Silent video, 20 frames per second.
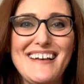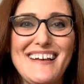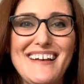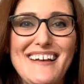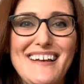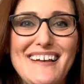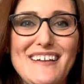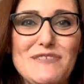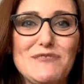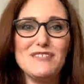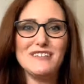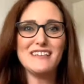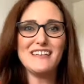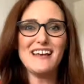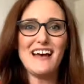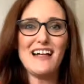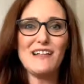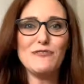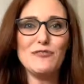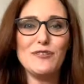and
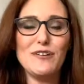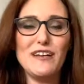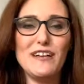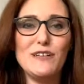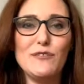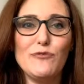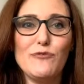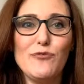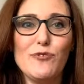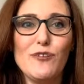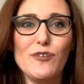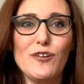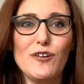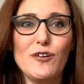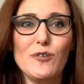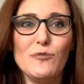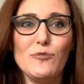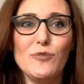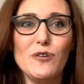really advocate for